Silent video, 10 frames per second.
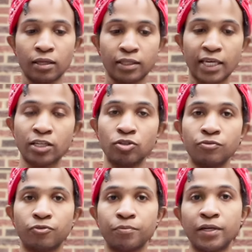Thank you
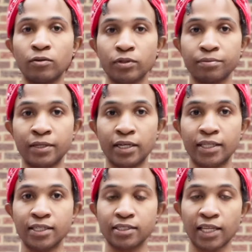for being with me in
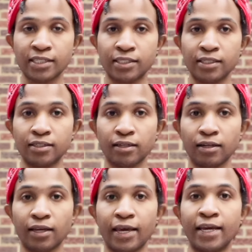this lesson,
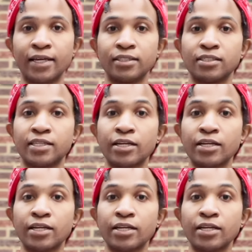and stay